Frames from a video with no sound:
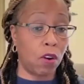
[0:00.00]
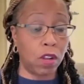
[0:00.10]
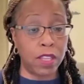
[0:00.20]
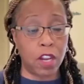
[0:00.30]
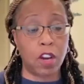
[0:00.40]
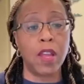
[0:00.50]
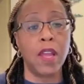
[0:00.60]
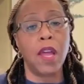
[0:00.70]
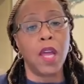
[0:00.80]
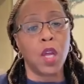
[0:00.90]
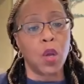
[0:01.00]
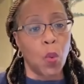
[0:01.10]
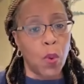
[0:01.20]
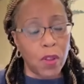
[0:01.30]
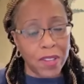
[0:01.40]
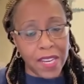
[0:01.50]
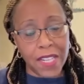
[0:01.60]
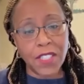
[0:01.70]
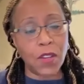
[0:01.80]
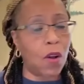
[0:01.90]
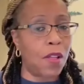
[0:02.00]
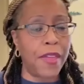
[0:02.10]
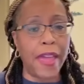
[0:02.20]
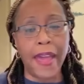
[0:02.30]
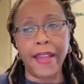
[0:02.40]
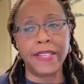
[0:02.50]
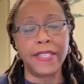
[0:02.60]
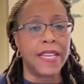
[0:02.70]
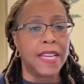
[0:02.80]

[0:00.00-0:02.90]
earlier, we'll get into all that.